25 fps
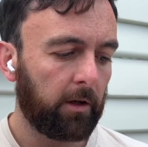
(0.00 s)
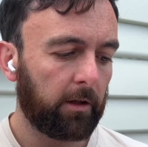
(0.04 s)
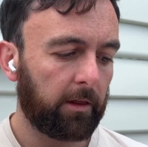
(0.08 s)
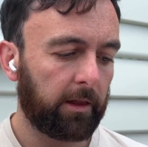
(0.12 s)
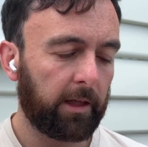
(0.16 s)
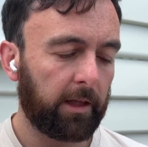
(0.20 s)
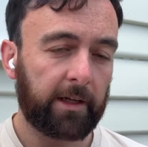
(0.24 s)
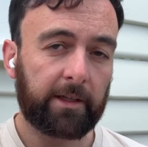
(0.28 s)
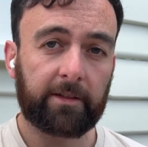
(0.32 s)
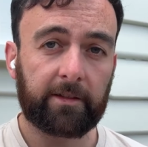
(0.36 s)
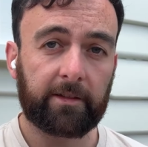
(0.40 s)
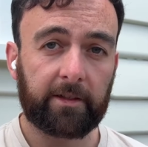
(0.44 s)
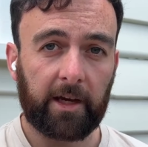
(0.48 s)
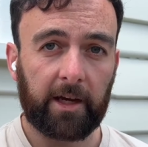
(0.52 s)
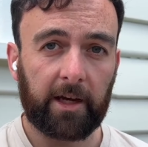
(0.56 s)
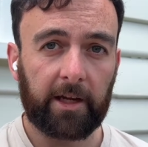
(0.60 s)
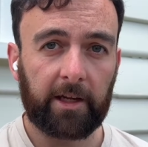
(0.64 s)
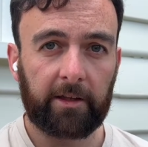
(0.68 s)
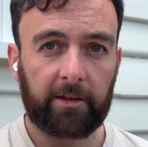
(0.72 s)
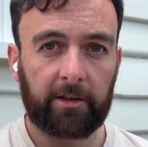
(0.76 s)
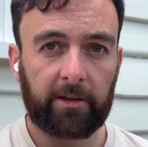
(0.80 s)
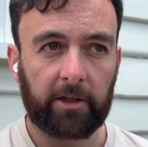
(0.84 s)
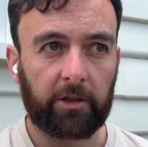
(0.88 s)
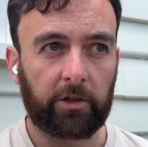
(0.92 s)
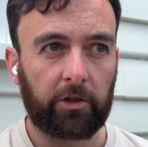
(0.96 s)
let's
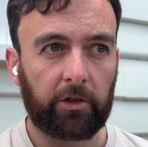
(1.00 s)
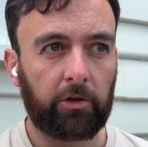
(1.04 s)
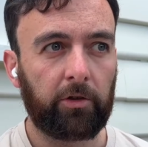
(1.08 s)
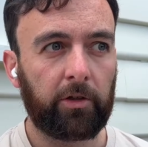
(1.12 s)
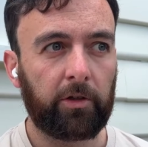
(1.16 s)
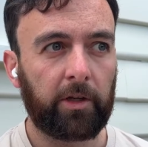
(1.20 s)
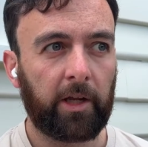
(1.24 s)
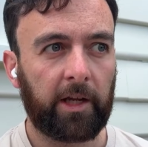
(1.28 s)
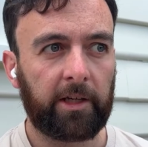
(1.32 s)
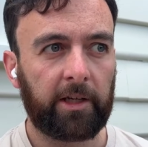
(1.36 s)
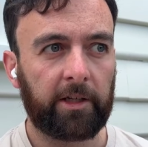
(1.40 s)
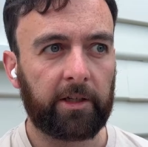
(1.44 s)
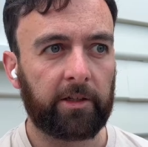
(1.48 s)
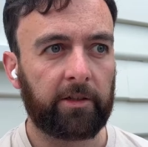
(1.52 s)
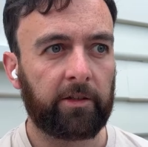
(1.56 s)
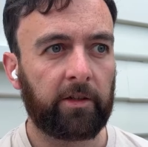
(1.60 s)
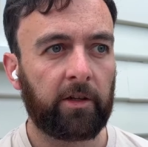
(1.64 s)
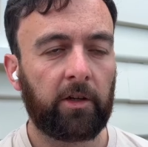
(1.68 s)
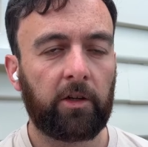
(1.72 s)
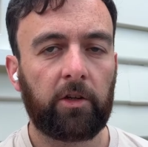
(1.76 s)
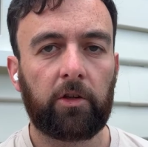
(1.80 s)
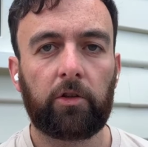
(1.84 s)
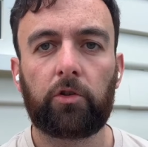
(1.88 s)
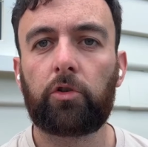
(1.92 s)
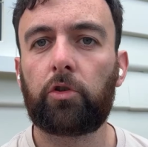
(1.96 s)
say that you needed
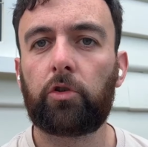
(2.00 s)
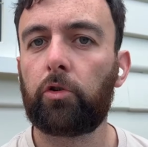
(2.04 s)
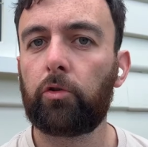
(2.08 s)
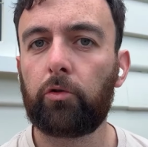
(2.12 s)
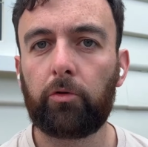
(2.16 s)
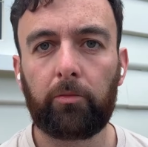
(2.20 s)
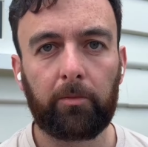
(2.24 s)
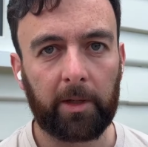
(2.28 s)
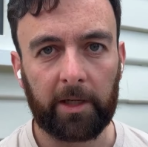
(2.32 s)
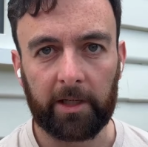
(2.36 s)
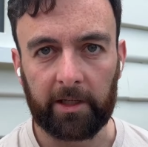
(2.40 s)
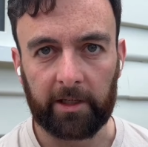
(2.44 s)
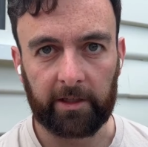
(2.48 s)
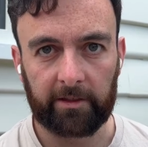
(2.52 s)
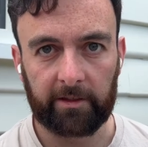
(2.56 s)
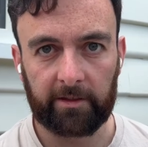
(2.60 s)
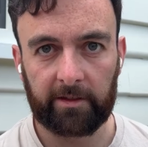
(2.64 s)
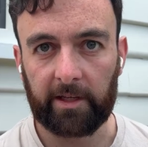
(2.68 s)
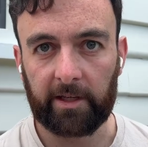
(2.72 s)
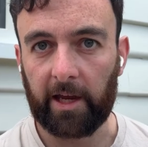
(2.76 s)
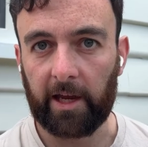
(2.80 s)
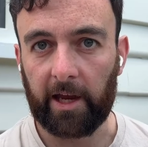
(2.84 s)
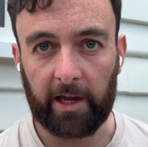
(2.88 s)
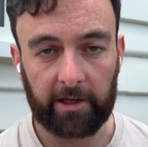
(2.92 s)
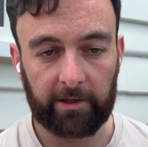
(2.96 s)
2 minutes
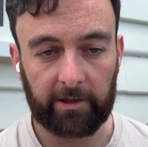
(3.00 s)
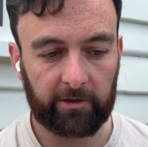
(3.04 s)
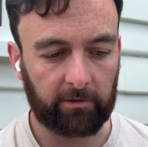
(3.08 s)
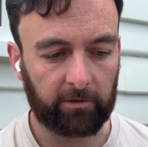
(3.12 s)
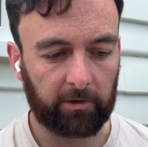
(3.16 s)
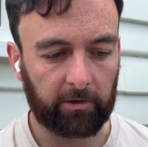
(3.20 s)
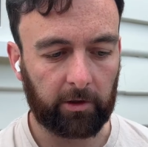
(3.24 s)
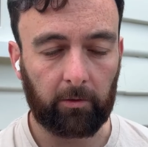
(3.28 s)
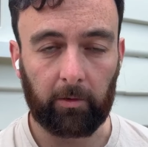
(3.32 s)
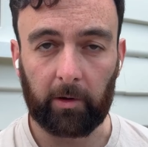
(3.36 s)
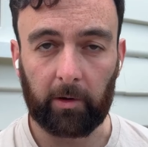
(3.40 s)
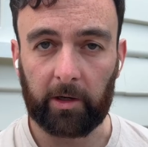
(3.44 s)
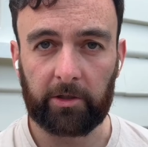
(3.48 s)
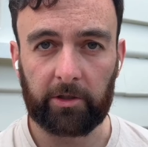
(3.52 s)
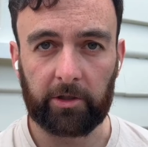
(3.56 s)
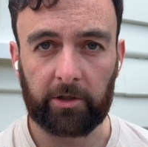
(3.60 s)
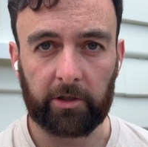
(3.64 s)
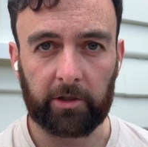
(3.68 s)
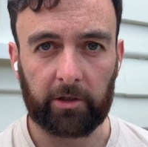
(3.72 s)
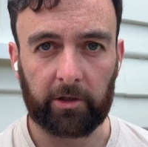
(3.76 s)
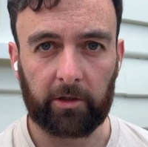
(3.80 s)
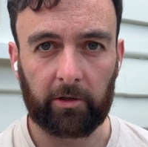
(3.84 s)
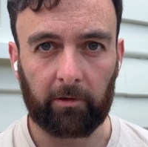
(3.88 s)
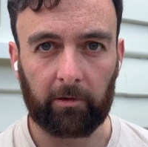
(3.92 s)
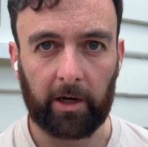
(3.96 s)
to answer a
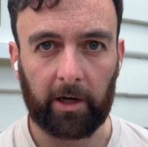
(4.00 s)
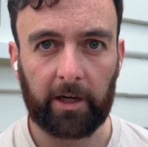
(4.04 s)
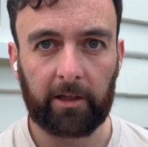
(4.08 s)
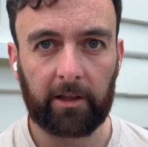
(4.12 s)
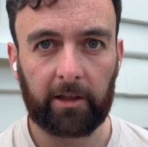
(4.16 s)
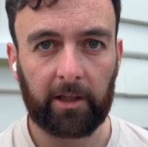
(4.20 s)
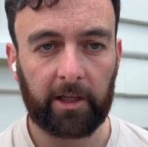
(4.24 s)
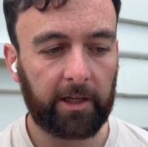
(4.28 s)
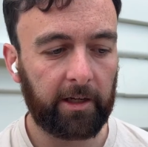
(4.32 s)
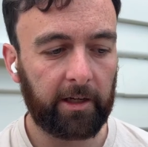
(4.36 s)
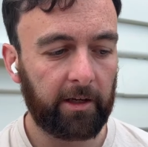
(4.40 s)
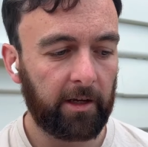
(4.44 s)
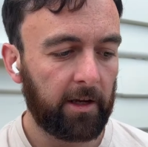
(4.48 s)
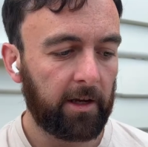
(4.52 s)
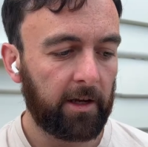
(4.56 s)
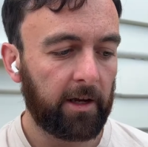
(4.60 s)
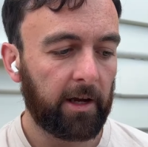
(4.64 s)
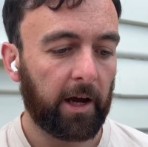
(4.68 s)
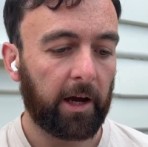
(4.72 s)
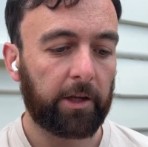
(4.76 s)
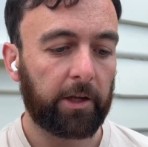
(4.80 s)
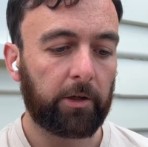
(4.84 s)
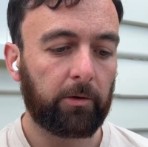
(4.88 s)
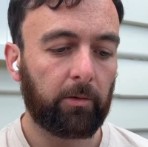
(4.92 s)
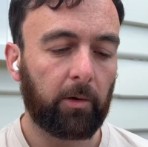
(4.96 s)
question correctly,
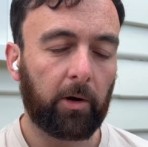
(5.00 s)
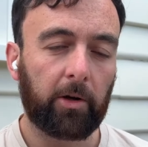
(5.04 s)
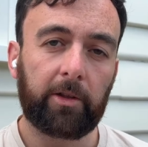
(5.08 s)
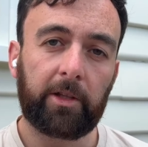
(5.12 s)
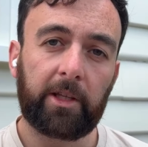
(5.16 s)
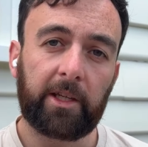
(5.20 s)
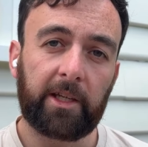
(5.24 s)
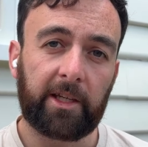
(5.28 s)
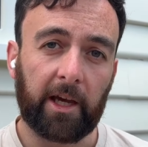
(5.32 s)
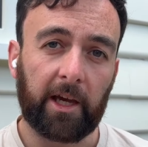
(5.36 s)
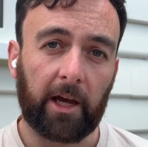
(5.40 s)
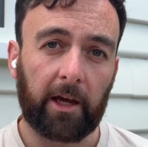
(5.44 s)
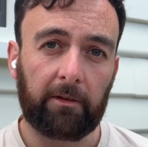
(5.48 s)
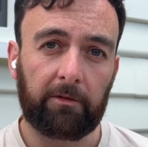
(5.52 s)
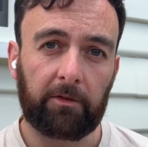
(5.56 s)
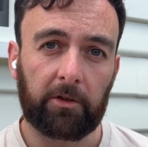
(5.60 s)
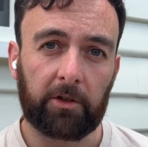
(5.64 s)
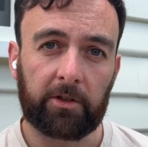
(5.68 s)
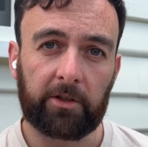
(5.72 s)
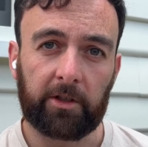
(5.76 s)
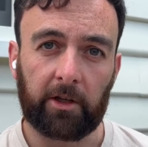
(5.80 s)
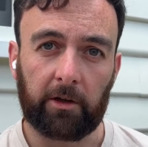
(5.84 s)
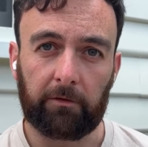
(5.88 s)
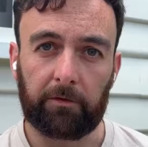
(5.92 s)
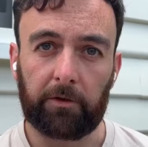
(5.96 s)
and you only gave
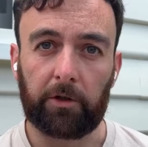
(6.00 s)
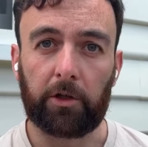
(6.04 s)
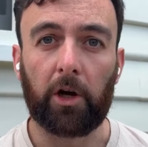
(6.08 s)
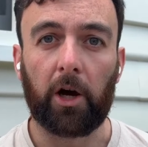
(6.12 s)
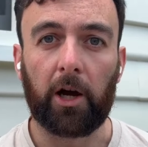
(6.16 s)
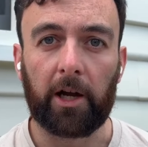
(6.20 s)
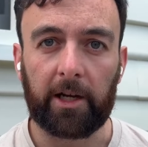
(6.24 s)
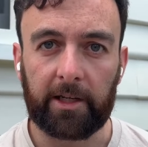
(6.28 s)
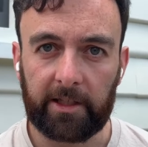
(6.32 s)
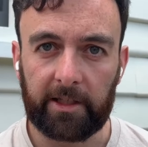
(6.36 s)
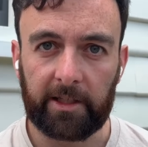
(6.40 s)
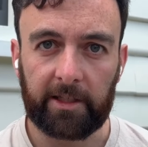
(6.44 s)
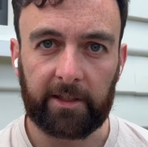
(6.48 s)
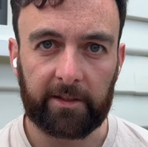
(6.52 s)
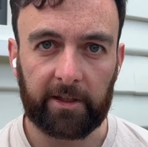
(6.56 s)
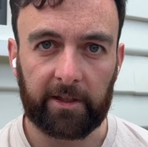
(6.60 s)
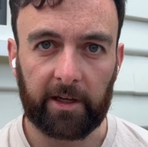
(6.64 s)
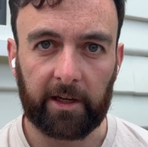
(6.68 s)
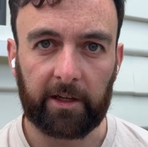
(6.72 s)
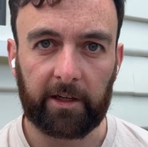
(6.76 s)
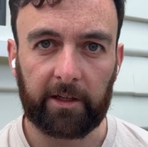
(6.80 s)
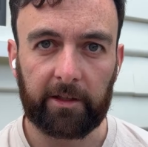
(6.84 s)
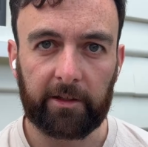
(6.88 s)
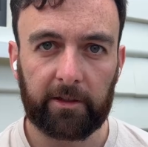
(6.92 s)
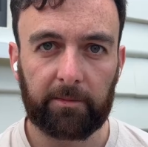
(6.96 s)
yourself 90
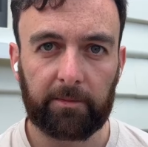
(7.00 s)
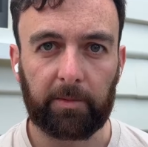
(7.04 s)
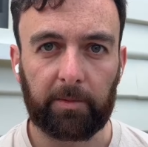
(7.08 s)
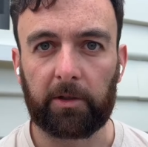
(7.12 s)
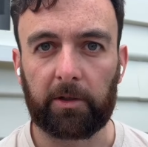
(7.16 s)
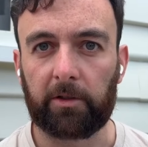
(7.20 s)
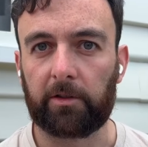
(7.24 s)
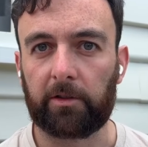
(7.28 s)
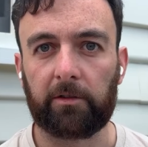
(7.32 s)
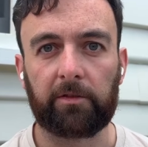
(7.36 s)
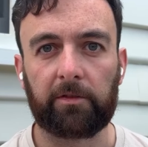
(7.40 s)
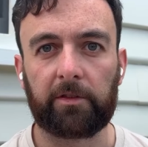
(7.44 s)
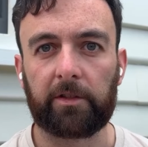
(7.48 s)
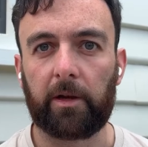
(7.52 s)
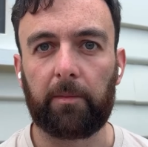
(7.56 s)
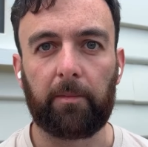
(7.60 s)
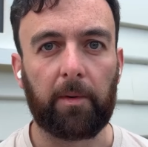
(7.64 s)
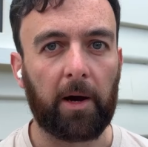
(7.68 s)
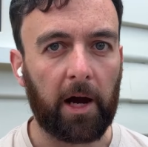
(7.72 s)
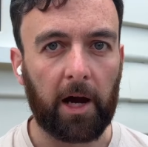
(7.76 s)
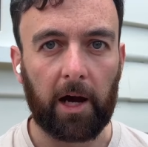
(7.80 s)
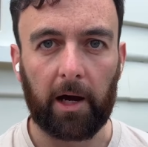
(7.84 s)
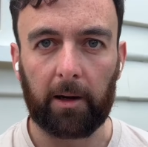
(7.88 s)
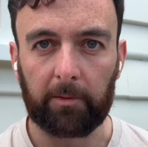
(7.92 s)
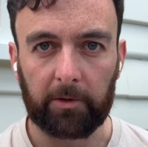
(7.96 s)
seconds because of some
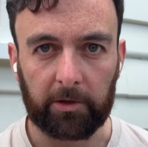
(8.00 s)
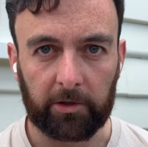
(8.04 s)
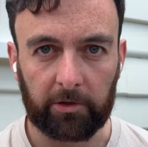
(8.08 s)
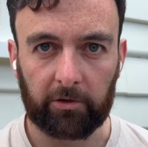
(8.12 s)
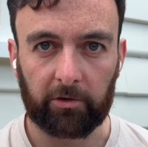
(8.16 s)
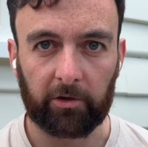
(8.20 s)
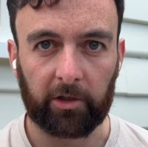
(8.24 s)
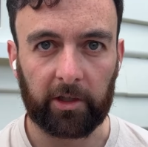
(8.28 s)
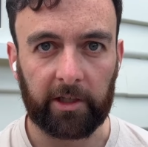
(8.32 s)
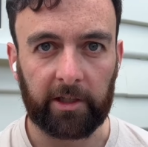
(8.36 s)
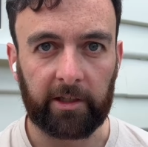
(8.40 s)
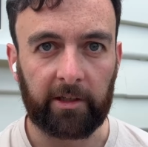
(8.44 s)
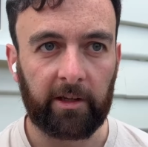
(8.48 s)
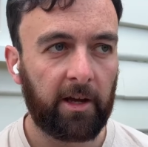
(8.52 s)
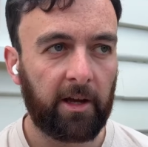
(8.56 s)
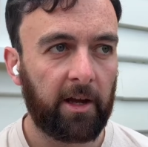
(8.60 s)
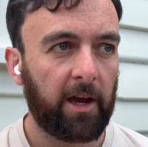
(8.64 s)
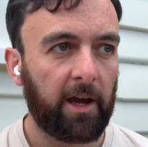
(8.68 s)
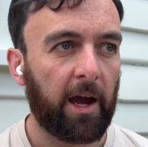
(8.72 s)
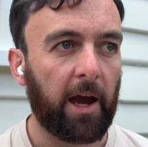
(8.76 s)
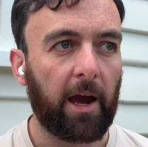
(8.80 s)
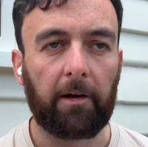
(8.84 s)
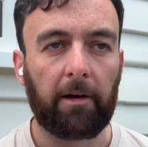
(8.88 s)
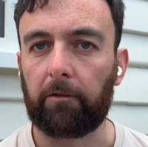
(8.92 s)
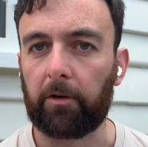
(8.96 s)
arbitrary
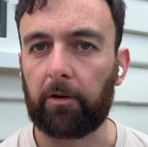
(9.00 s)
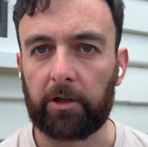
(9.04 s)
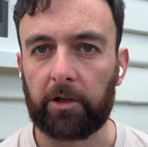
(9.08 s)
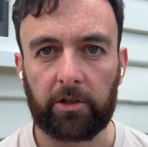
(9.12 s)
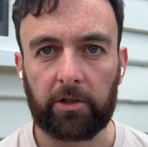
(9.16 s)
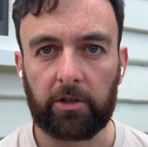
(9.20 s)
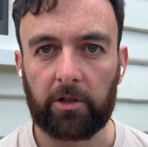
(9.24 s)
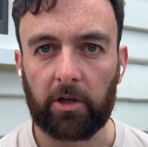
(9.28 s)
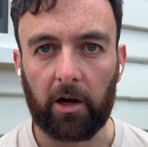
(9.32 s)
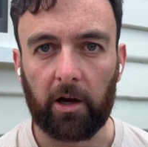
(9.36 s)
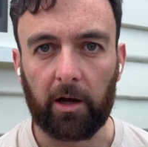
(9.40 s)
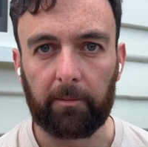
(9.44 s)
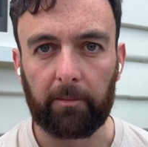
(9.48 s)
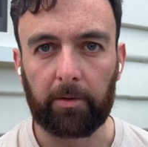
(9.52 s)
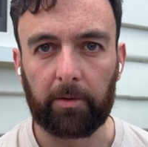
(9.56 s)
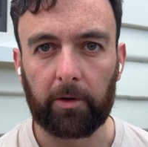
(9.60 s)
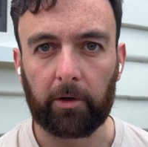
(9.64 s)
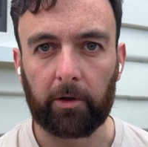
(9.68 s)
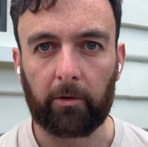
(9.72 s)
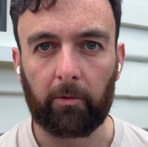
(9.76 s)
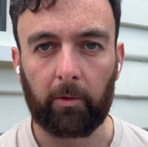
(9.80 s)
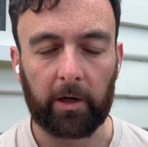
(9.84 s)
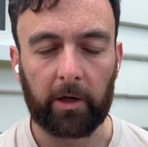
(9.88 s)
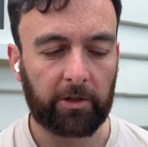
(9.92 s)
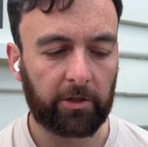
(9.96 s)
average time
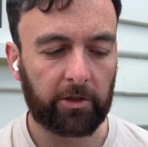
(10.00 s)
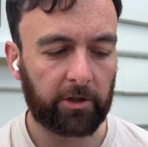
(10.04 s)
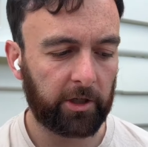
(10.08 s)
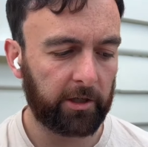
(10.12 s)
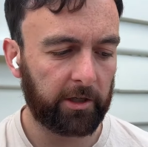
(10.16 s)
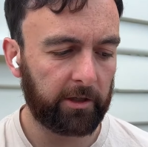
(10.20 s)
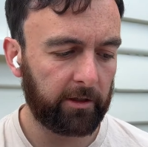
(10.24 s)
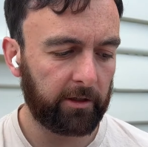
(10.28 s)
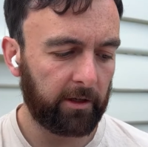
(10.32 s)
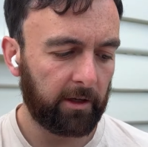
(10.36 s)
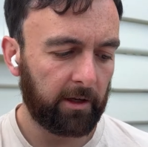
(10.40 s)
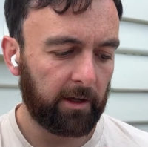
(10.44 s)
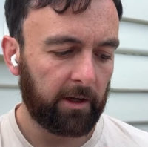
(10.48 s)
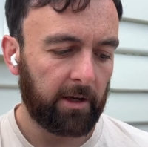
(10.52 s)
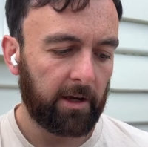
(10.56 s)
per question.